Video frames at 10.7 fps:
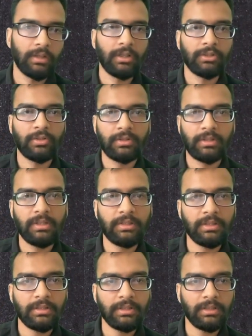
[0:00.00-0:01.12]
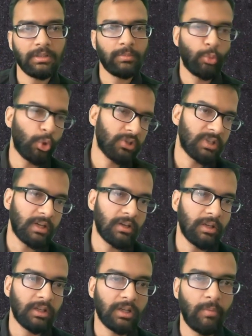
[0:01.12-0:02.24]
So this is a more
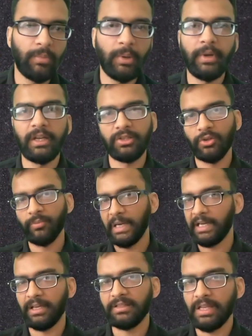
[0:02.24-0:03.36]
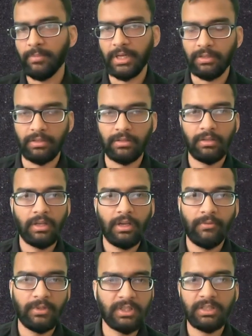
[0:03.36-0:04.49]
generic implementation of builder design pattern,
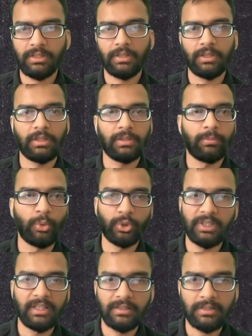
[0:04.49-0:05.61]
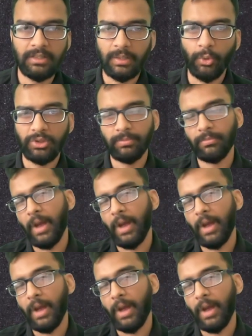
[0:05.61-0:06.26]
which is mostly discussed in the books.